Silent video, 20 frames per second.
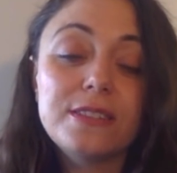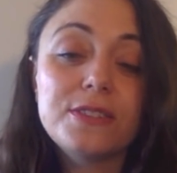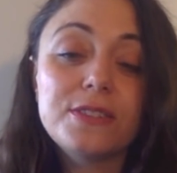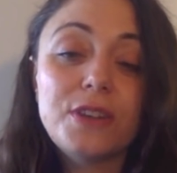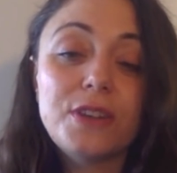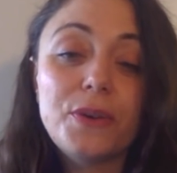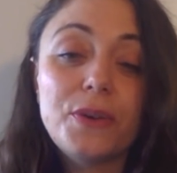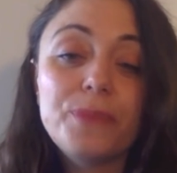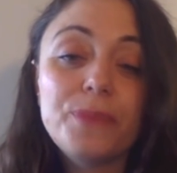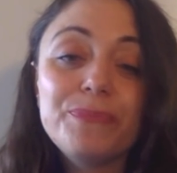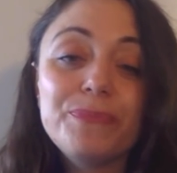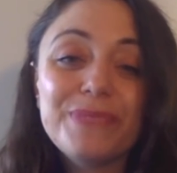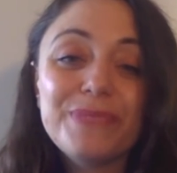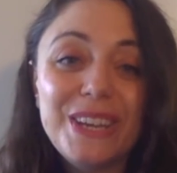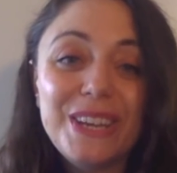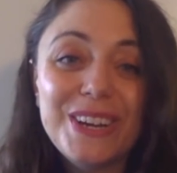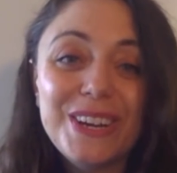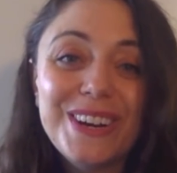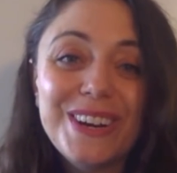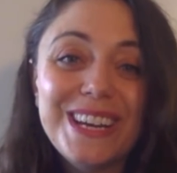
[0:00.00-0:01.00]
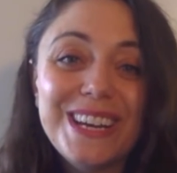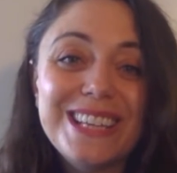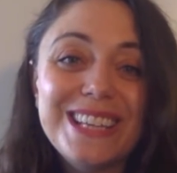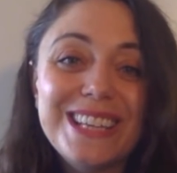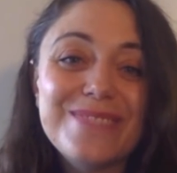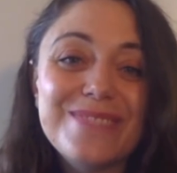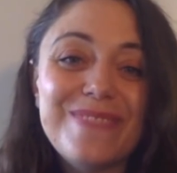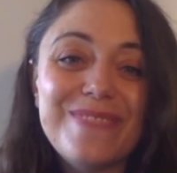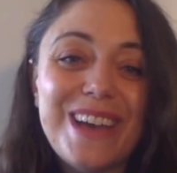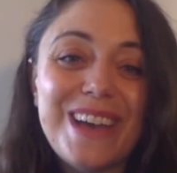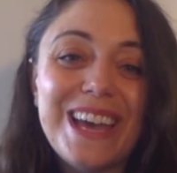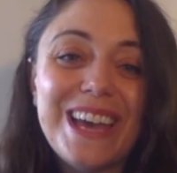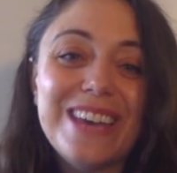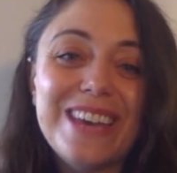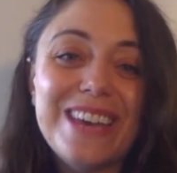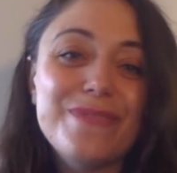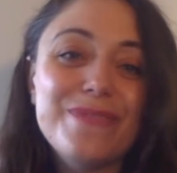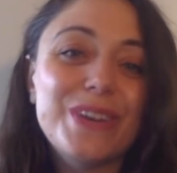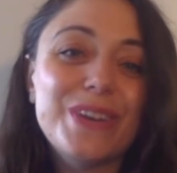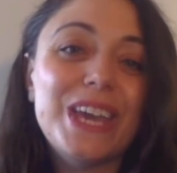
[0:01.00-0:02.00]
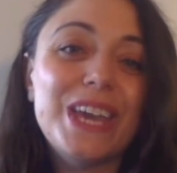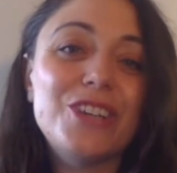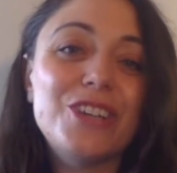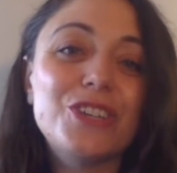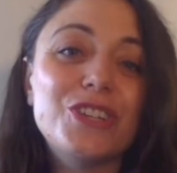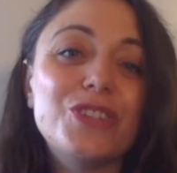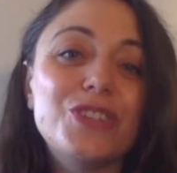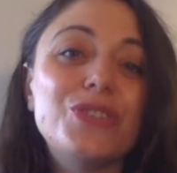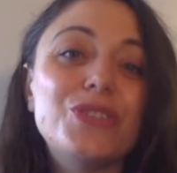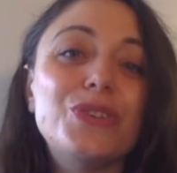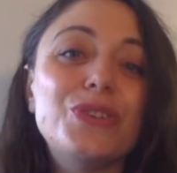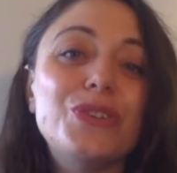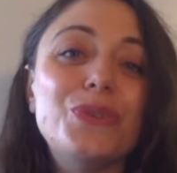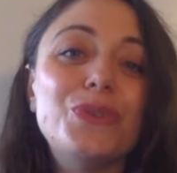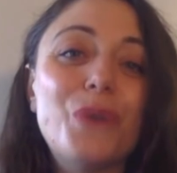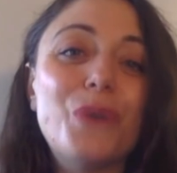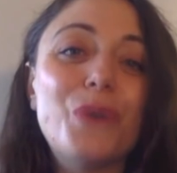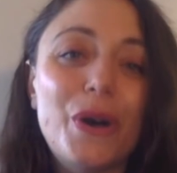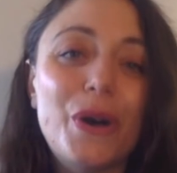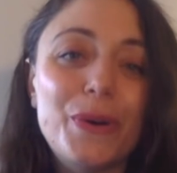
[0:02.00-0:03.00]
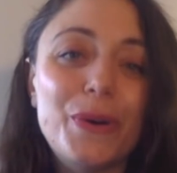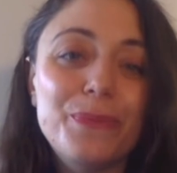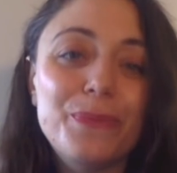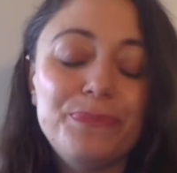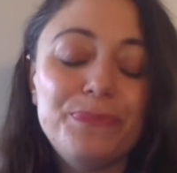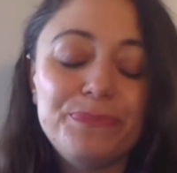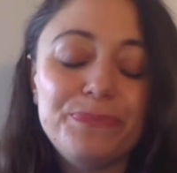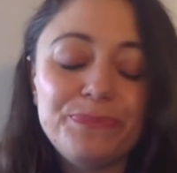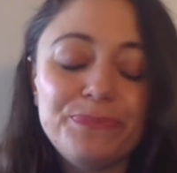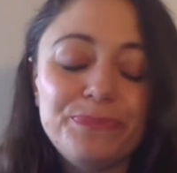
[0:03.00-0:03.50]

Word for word: So here is my invocation to you all.